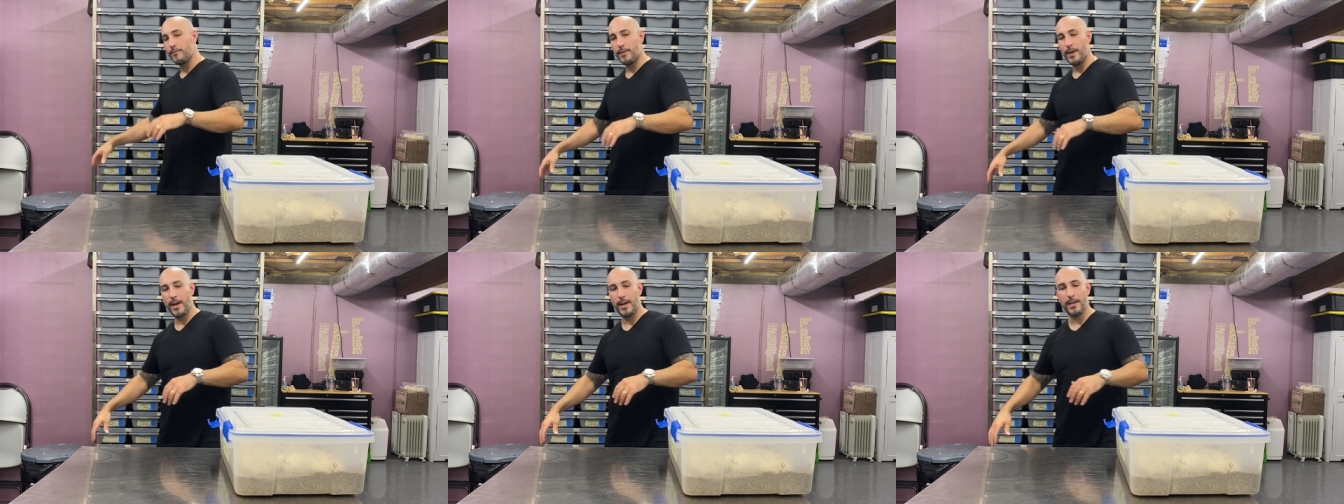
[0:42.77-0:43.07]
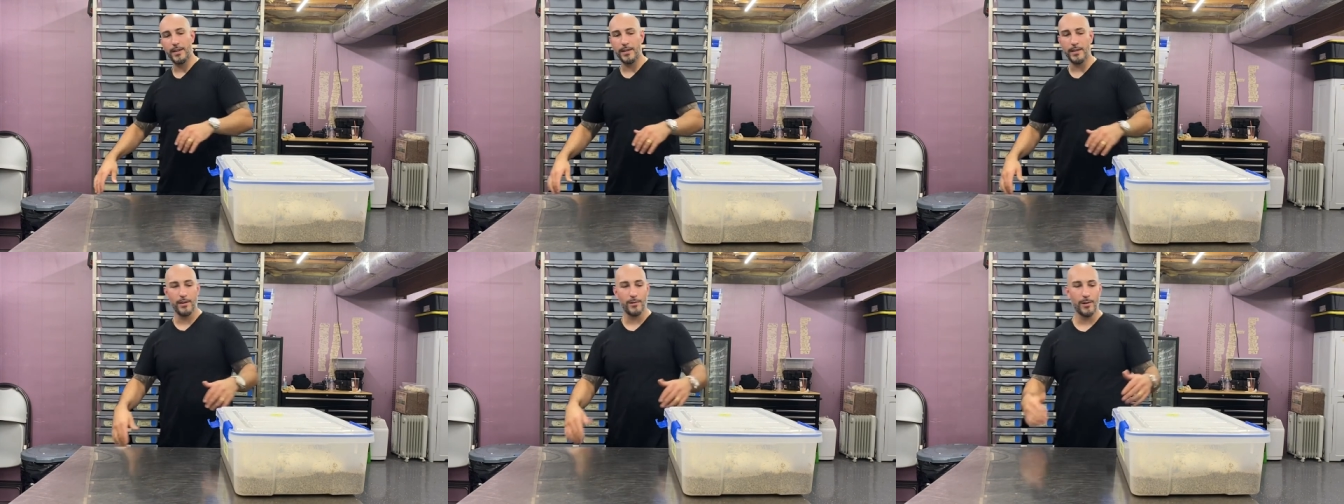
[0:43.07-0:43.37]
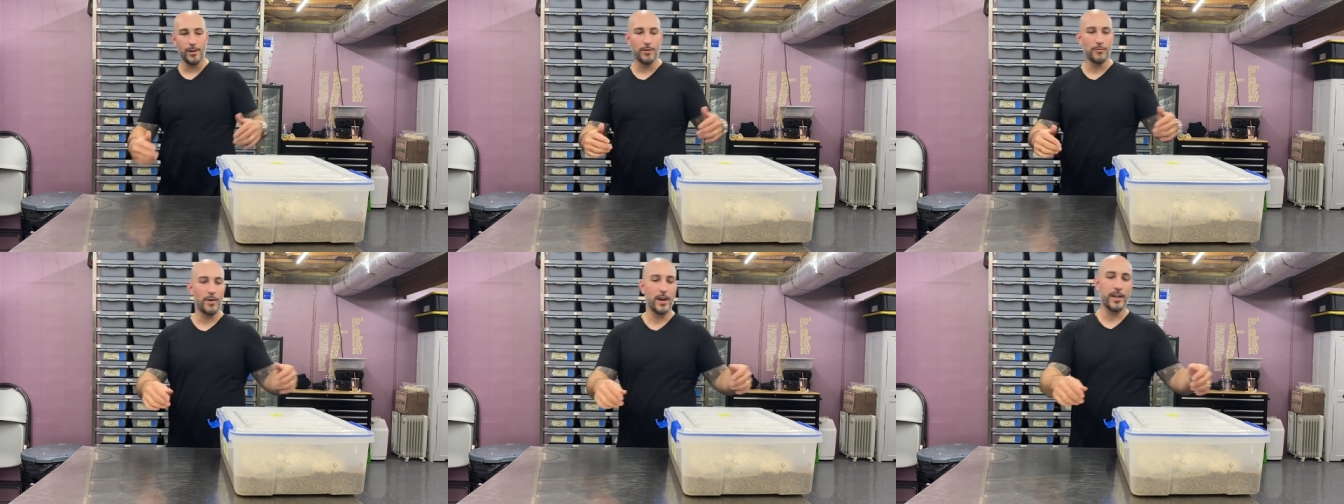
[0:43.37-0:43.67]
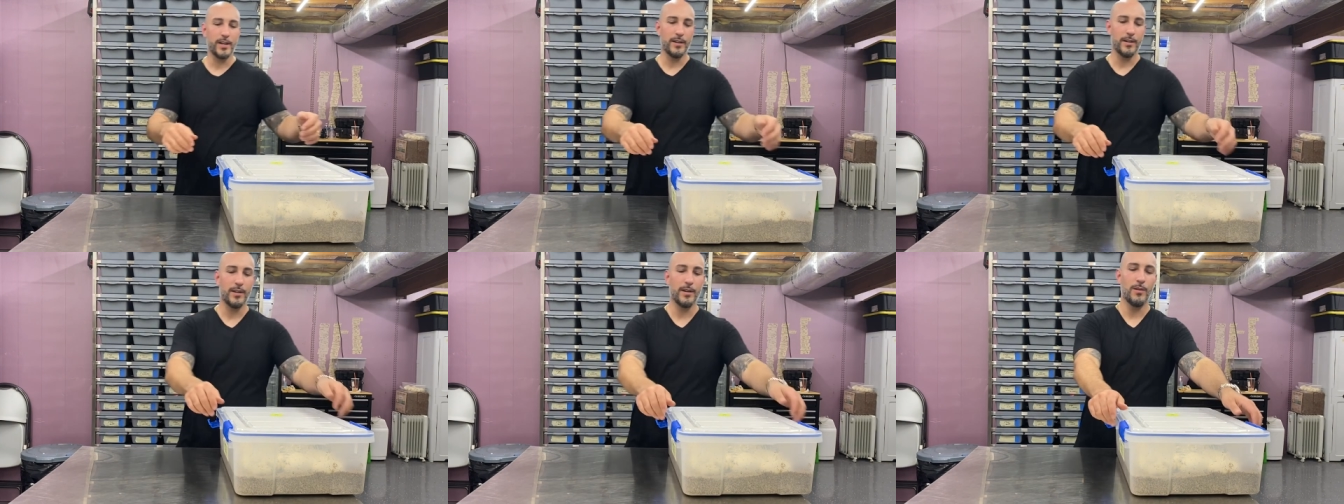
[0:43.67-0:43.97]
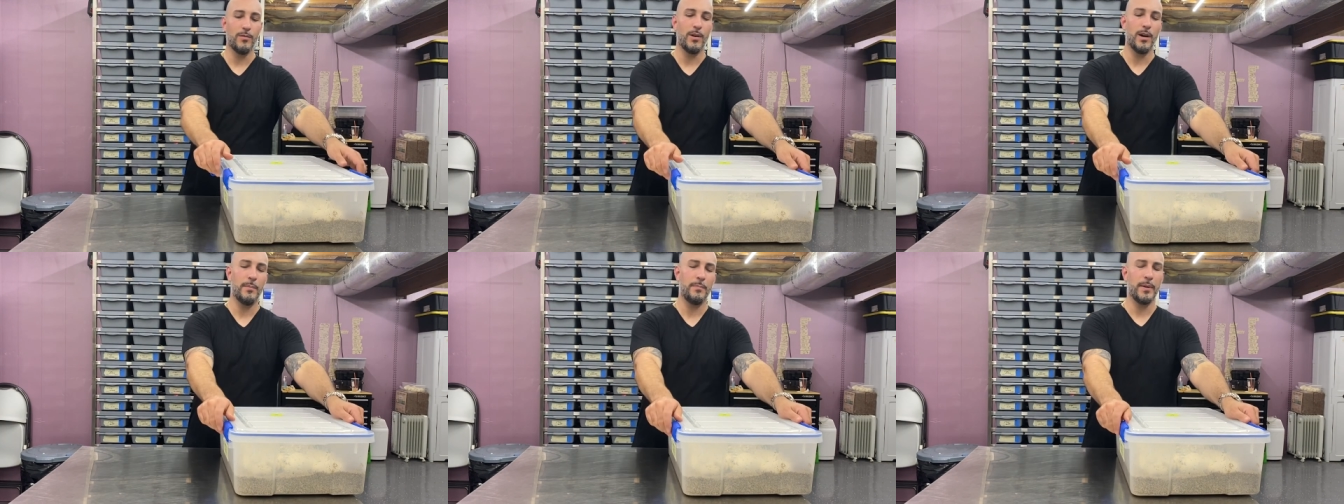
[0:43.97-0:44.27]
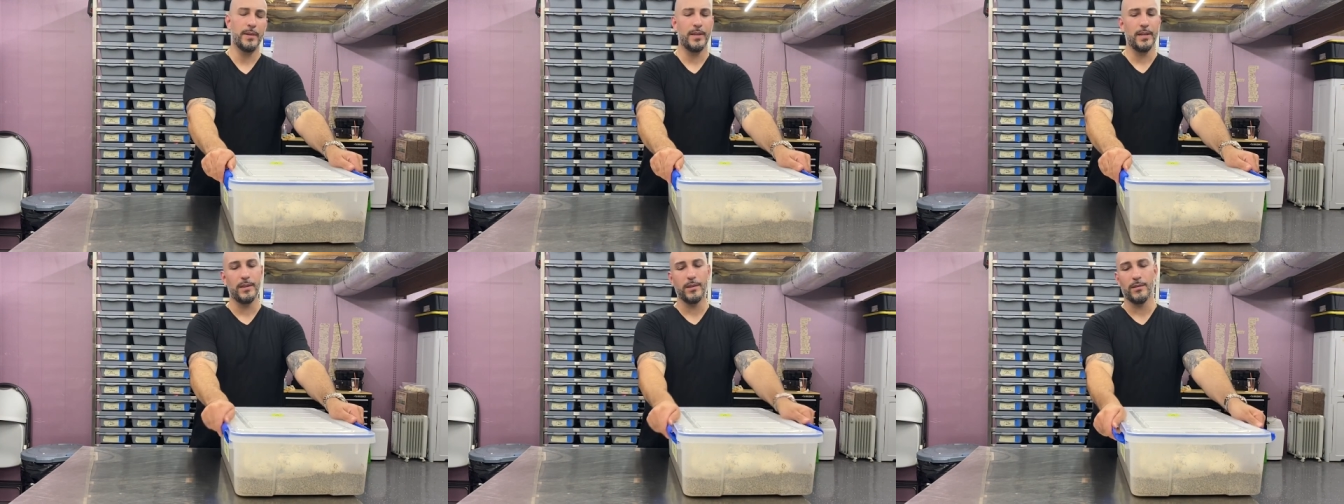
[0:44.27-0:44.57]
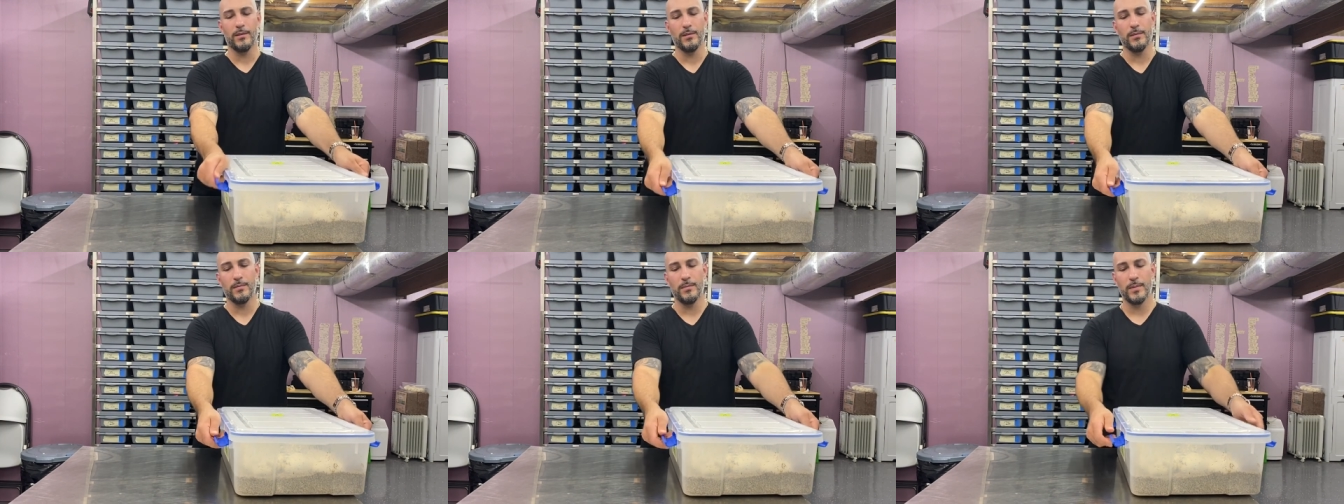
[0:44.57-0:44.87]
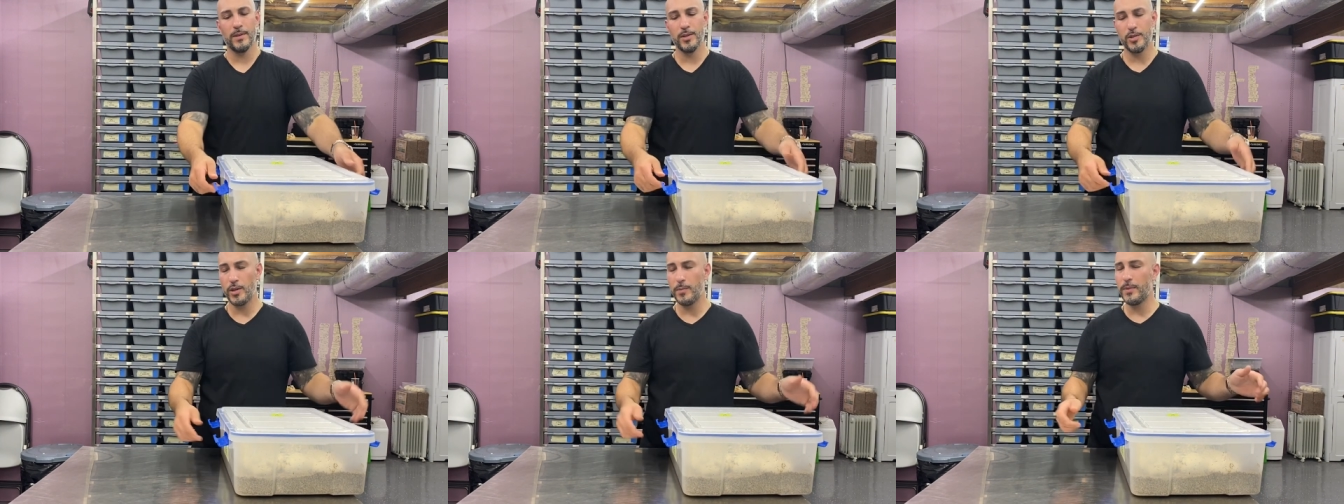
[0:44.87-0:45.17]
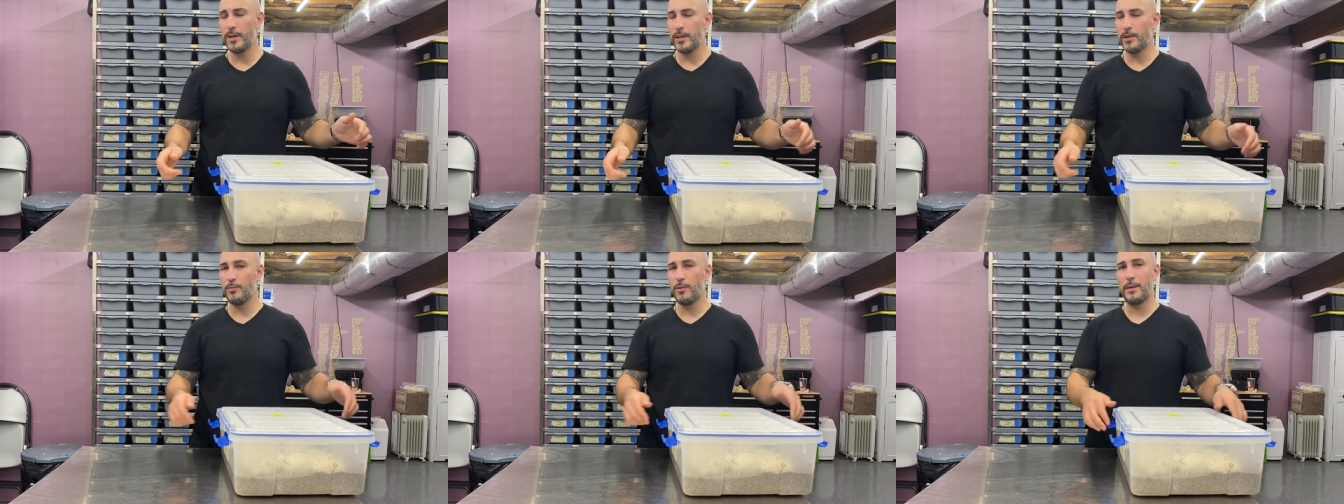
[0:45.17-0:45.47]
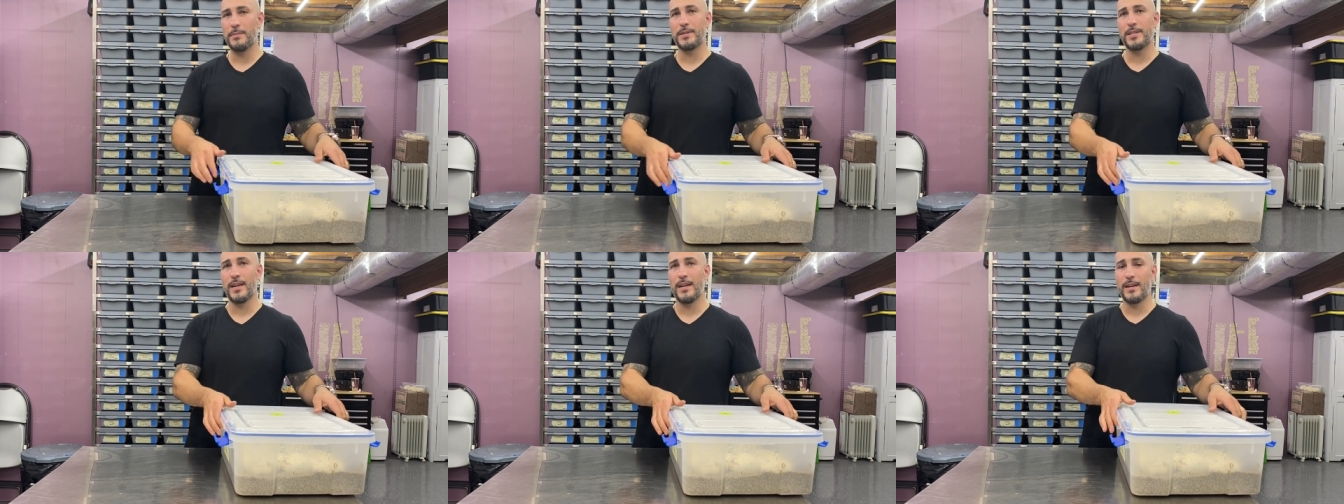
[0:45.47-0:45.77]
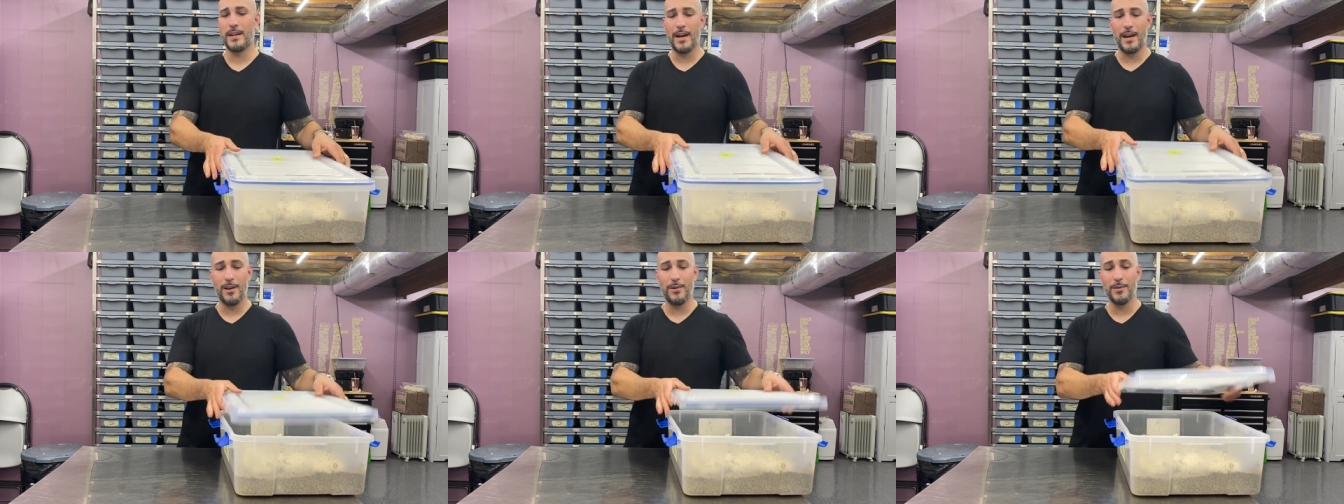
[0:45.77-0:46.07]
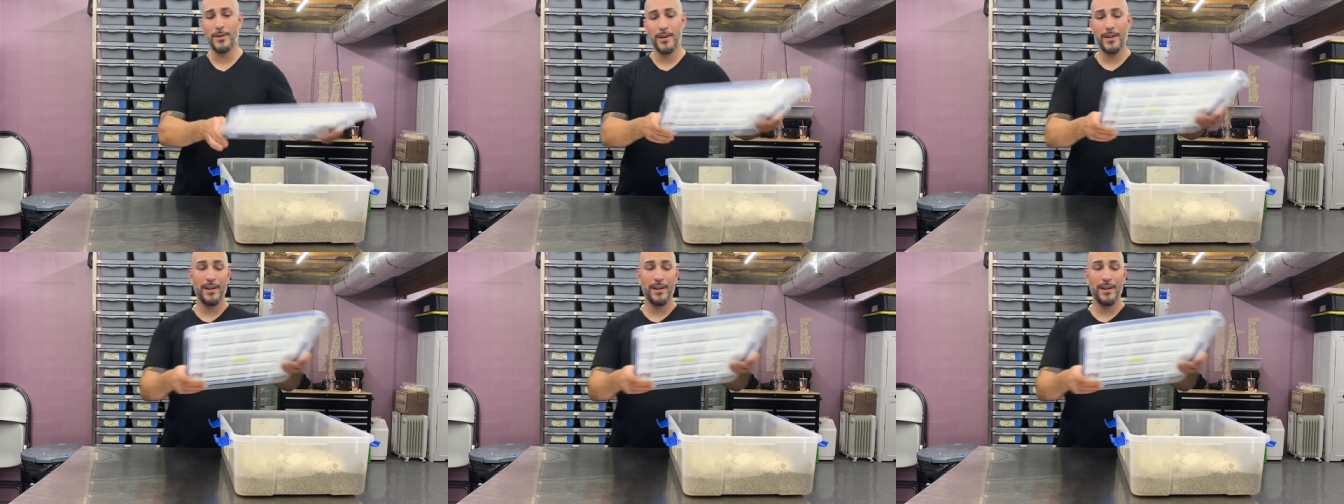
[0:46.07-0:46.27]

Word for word: fed and they're all ready to go up. I think they're, should be on the website now.